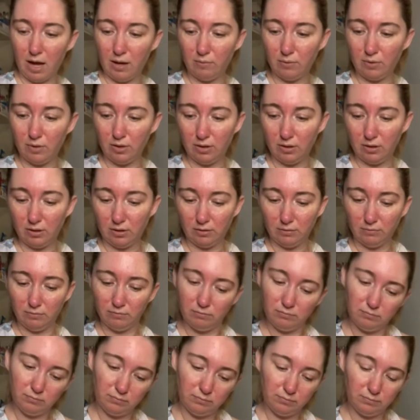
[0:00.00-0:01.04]
will
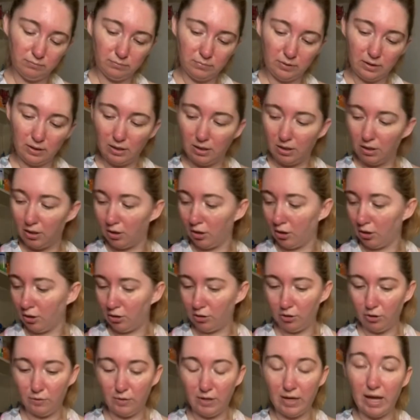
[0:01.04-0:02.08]

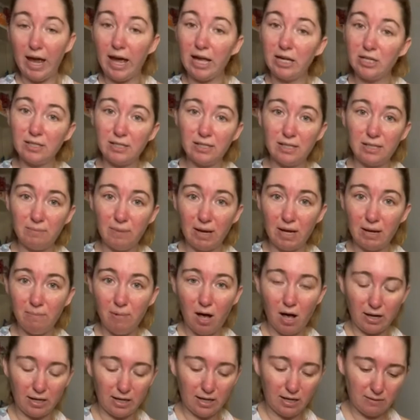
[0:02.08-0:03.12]
glue the edges to make a
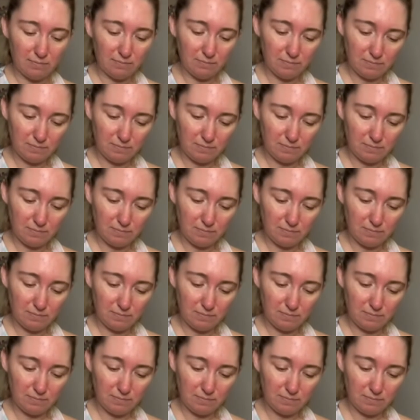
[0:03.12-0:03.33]
pocket.